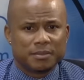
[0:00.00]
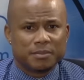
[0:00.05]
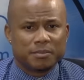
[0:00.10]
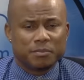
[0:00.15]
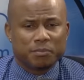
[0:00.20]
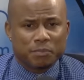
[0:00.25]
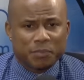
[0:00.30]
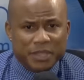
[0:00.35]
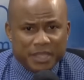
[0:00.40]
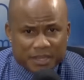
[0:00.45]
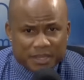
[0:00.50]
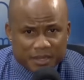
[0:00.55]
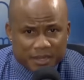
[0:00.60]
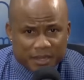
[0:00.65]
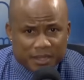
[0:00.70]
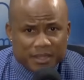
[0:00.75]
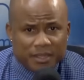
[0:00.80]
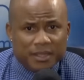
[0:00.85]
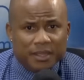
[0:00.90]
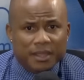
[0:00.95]

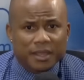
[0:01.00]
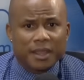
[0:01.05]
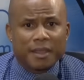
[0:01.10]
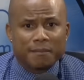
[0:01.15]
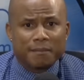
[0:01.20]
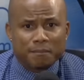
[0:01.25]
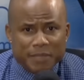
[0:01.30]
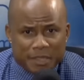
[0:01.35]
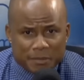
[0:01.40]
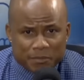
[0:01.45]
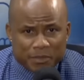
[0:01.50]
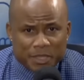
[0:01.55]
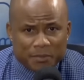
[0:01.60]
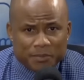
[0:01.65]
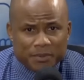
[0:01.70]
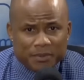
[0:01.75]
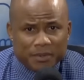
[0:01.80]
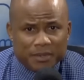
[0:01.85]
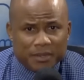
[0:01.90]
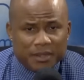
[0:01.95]
Picnic and big
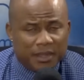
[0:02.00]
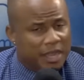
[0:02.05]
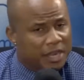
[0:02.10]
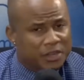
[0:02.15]
people